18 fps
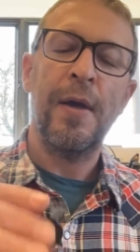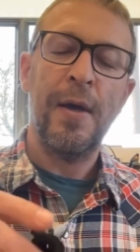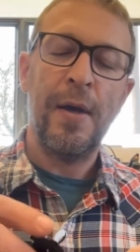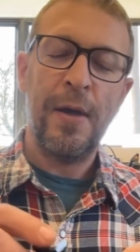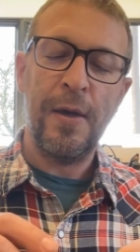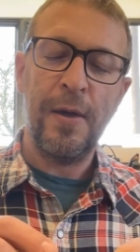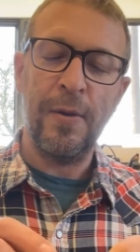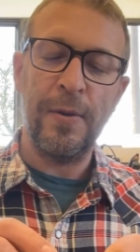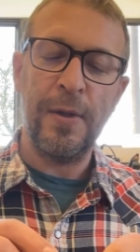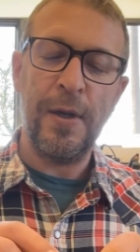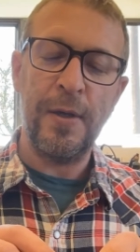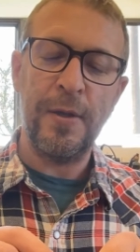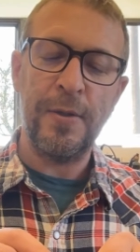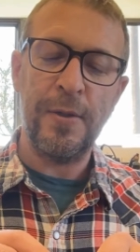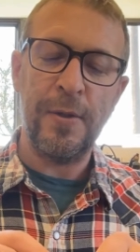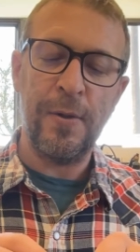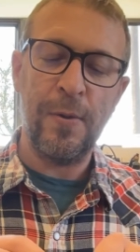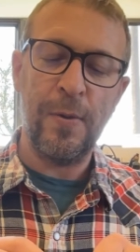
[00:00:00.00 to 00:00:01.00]
You'll
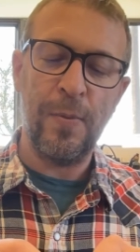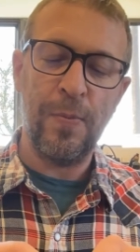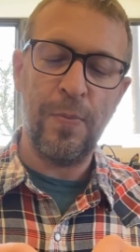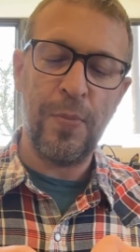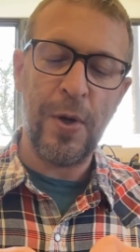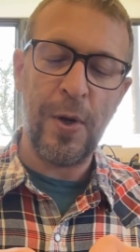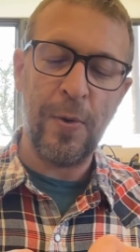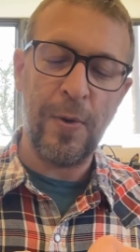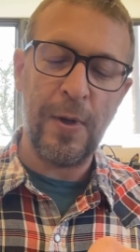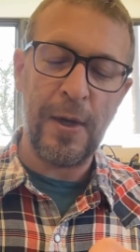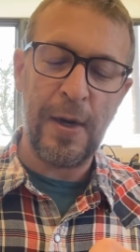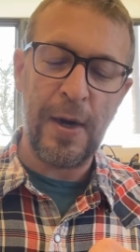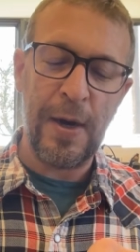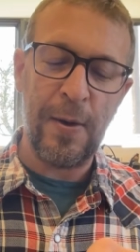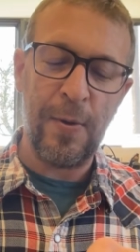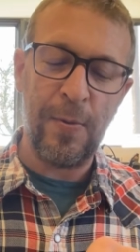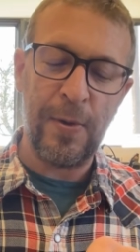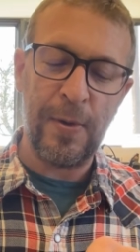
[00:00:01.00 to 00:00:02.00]
need to poke it
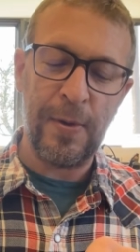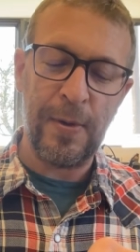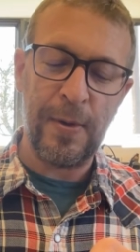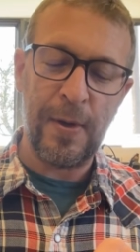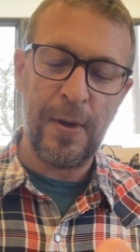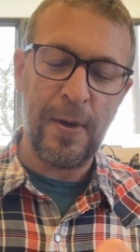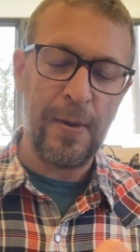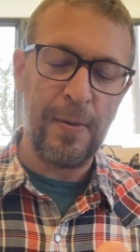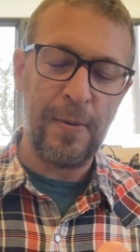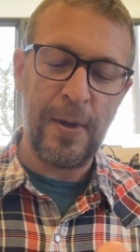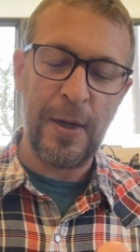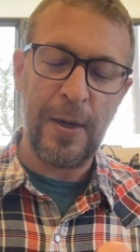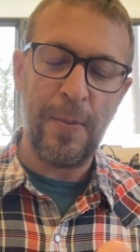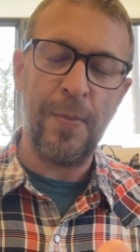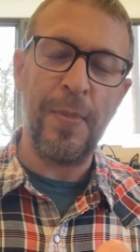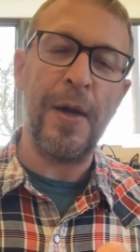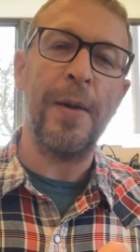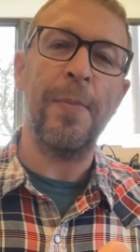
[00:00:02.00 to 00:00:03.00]
out with like
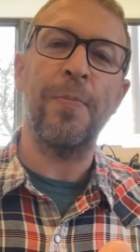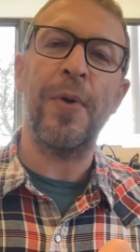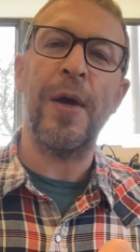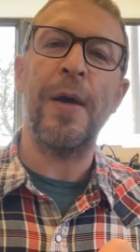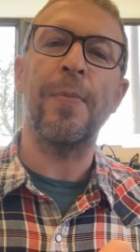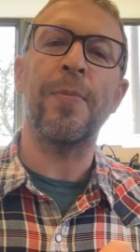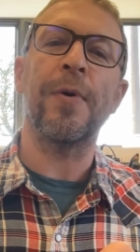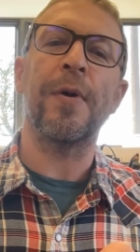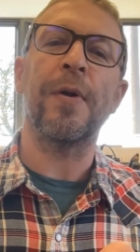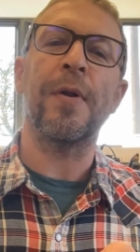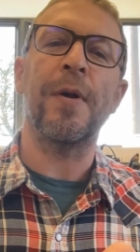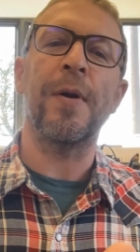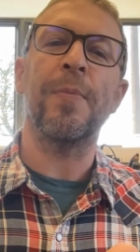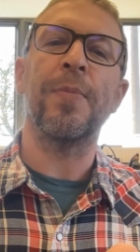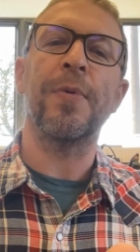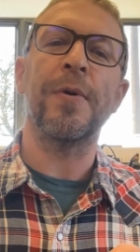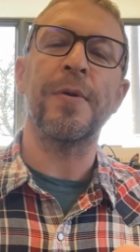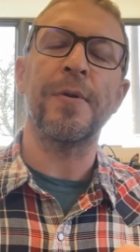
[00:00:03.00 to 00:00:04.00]
a bent paper
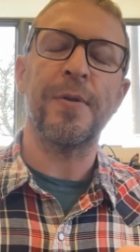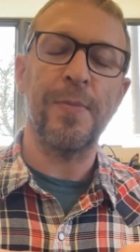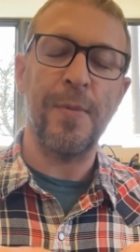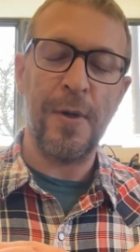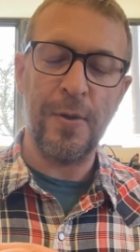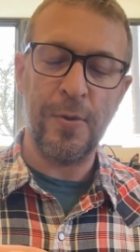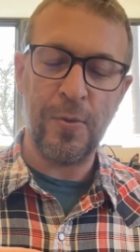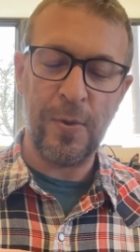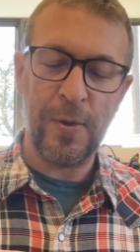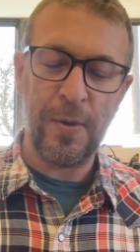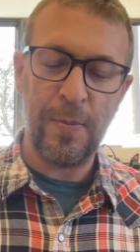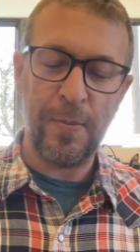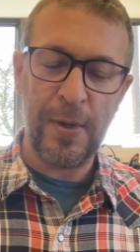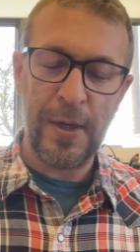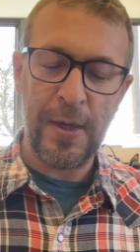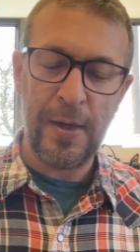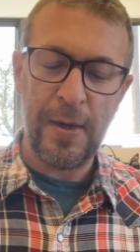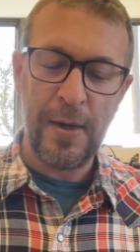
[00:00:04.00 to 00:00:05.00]
clip or a small drill
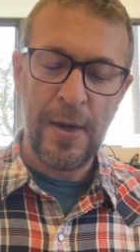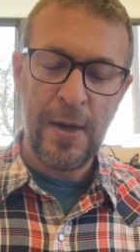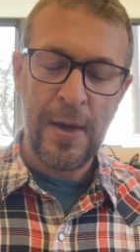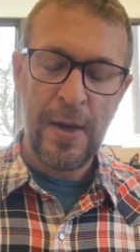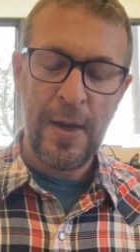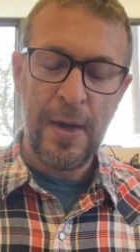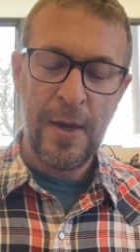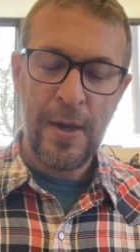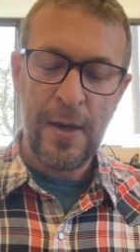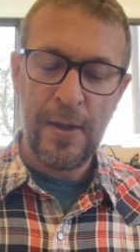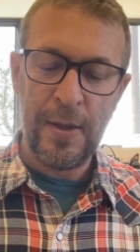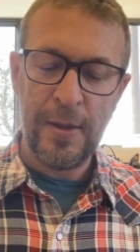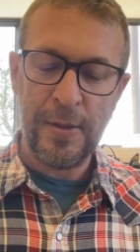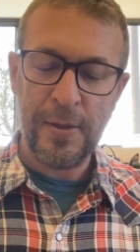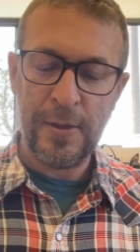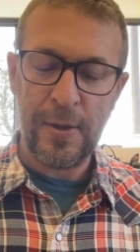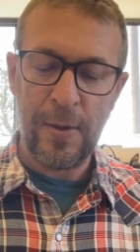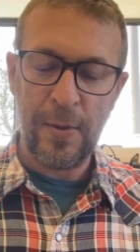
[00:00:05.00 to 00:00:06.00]
bit, and
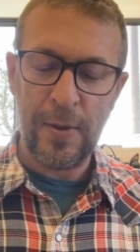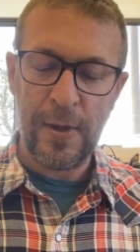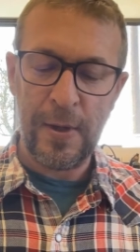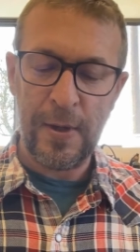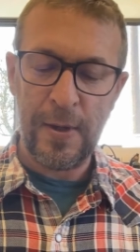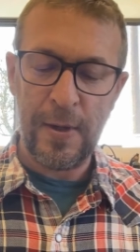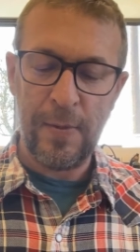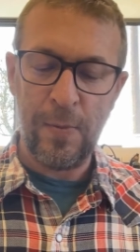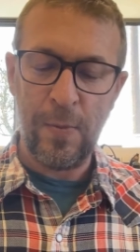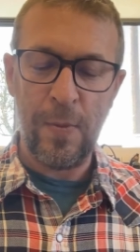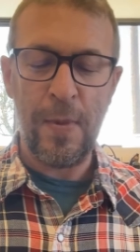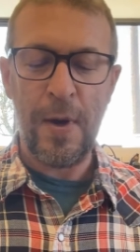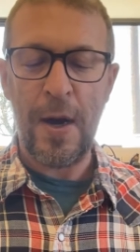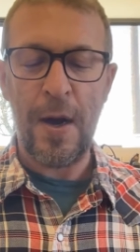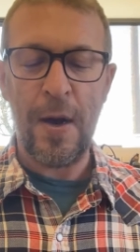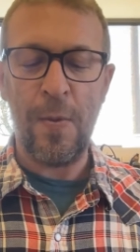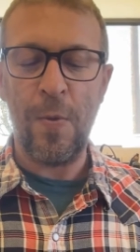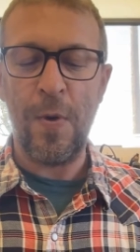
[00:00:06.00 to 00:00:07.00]
then soak it in
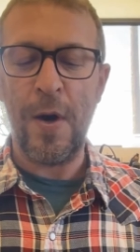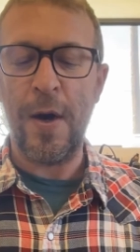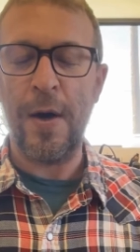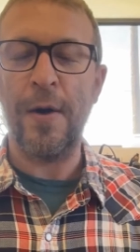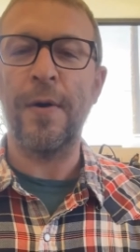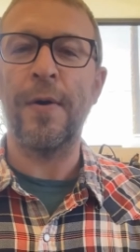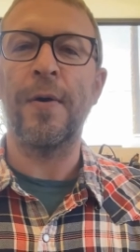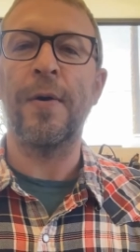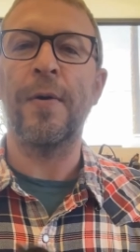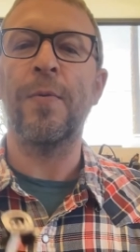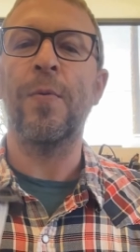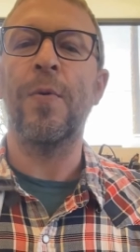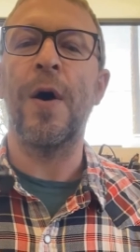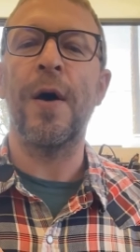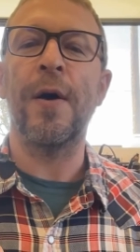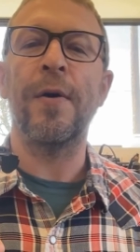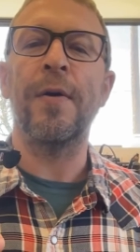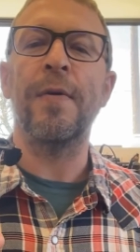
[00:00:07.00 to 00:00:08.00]
hot water or
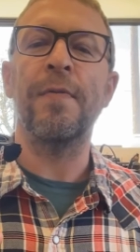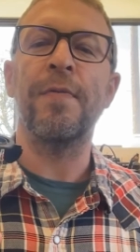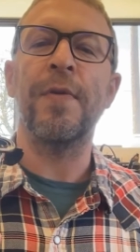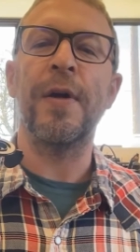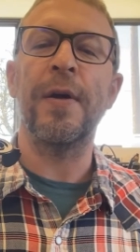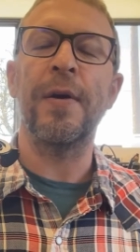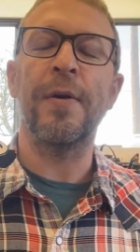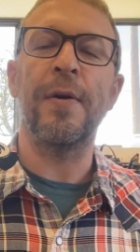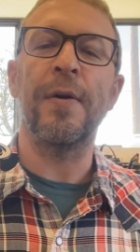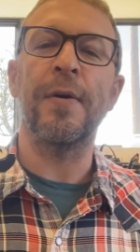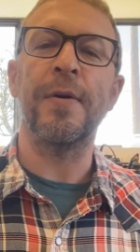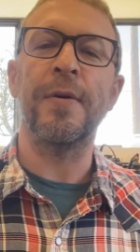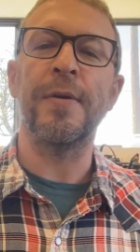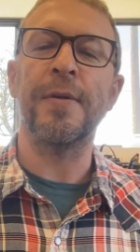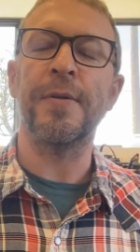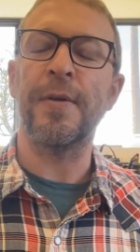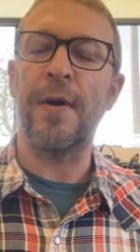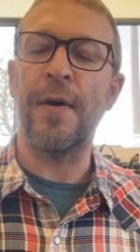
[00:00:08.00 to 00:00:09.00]
water and vinegar
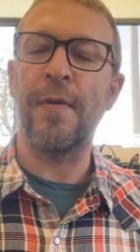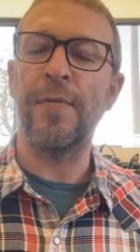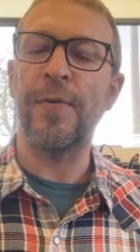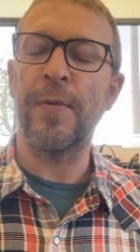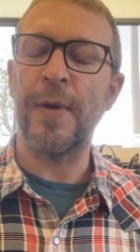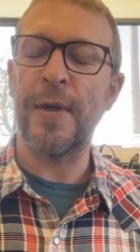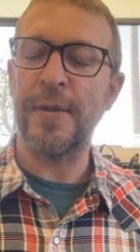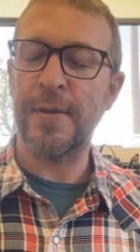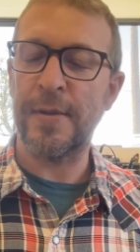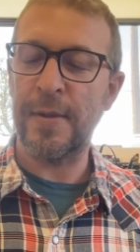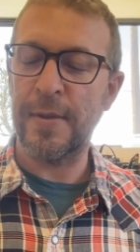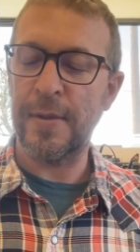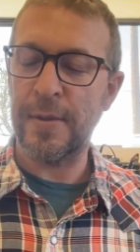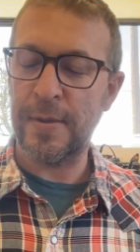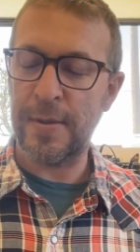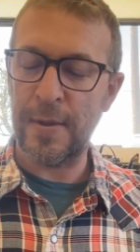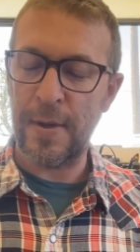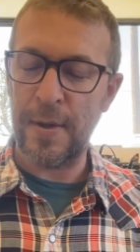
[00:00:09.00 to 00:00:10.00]
and dissolve the rest of
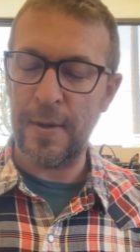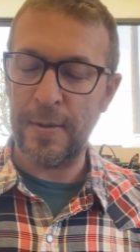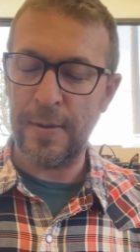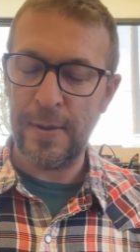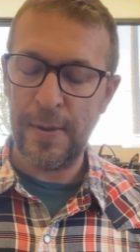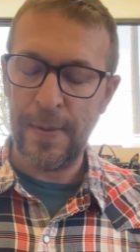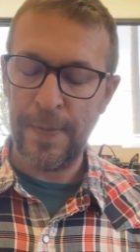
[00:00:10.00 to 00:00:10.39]
the salt.